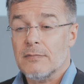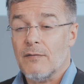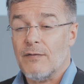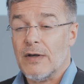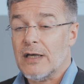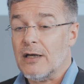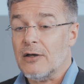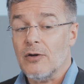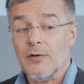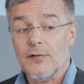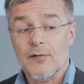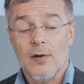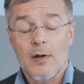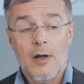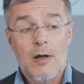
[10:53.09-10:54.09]
They
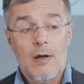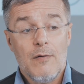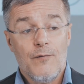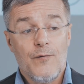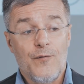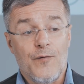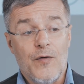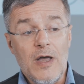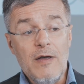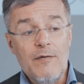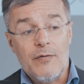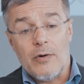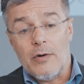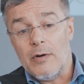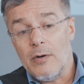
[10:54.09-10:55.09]
cannot
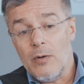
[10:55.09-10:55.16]
favor